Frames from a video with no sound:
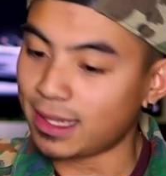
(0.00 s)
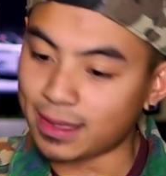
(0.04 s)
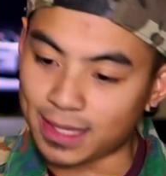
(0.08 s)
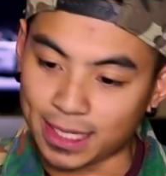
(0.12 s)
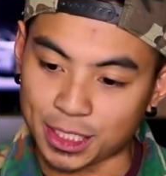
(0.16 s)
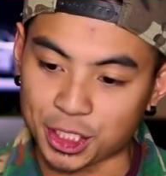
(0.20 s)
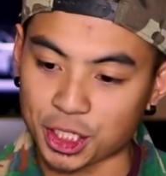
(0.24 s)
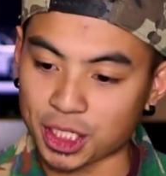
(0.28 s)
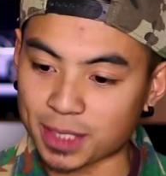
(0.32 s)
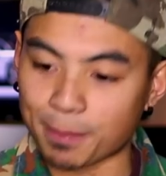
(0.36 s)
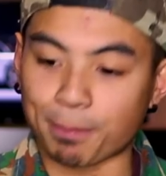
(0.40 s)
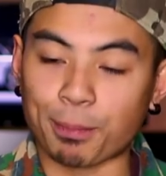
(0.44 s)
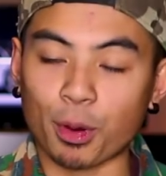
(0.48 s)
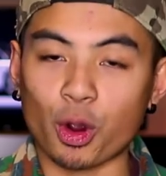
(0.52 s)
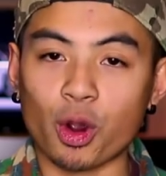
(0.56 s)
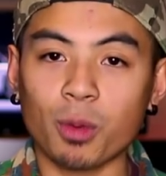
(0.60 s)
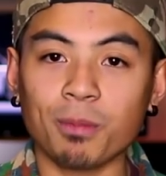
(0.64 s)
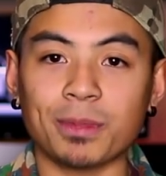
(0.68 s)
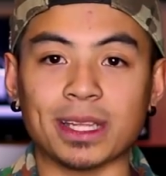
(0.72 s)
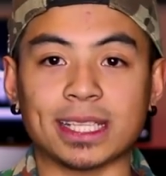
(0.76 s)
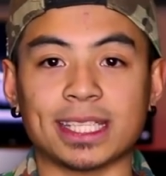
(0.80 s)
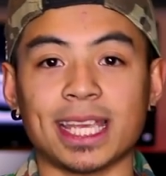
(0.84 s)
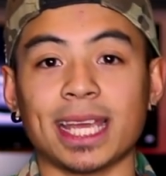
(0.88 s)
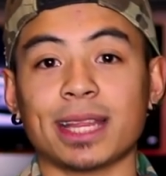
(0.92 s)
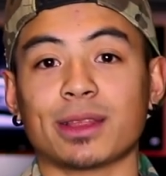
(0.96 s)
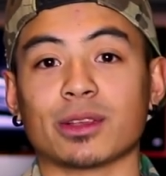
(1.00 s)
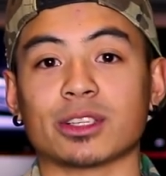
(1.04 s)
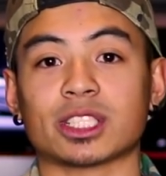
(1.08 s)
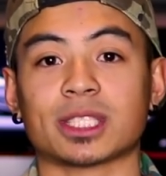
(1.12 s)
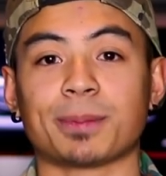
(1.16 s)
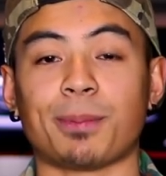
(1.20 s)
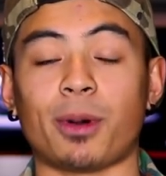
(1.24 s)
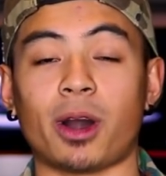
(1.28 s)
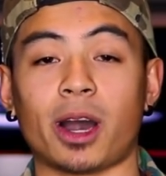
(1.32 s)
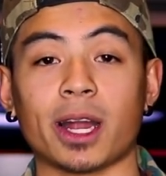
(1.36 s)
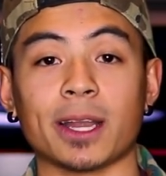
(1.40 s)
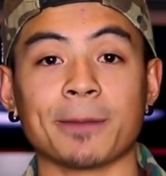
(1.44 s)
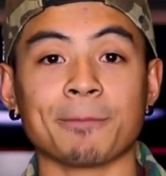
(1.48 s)
they just boom, they take their
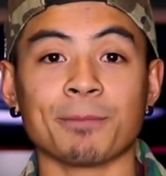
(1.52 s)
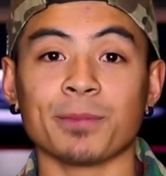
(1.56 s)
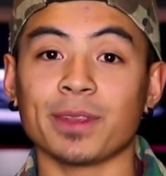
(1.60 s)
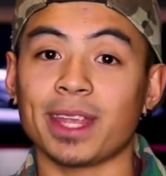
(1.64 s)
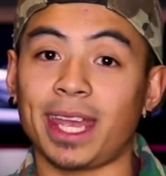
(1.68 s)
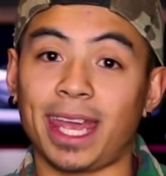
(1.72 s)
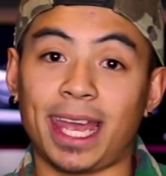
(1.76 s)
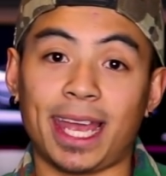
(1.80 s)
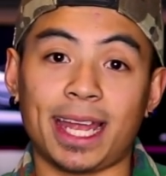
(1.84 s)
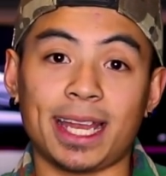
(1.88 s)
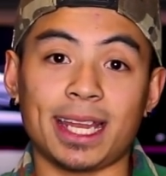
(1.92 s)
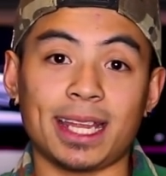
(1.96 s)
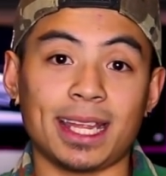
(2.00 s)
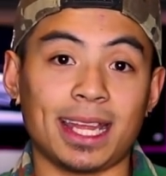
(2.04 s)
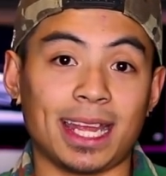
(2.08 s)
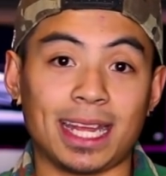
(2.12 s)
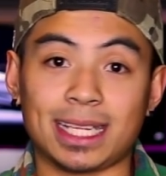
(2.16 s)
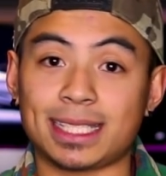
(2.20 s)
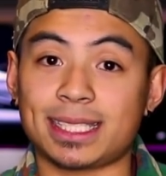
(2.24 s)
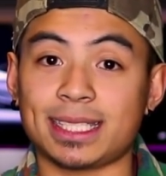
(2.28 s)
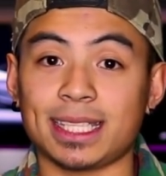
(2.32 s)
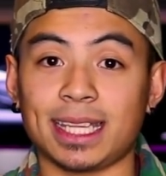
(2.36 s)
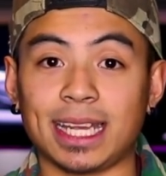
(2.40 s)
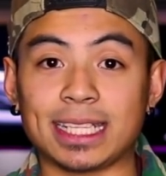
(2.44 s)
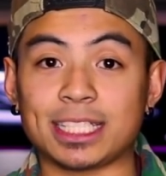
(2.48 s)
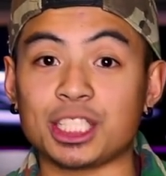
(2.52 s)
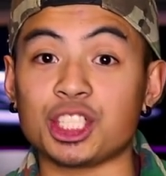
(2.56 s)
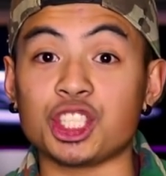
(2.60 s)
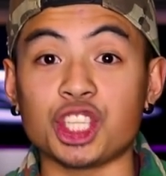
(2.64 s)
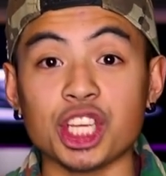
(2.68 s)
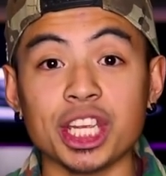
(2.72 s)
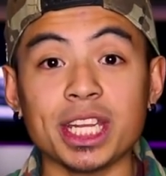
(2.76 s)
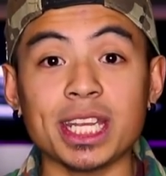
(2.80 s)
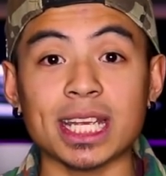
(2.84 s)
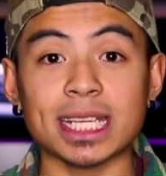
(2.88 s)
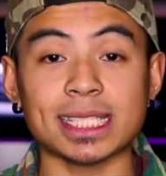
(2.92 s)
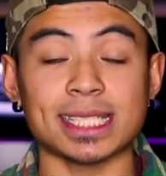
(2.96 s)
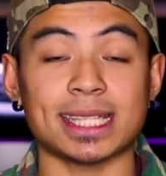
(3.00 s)
spot and it's it's
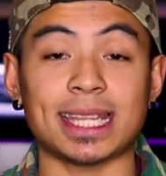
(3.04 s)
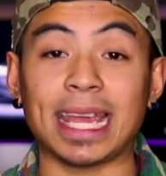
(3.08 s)
genius.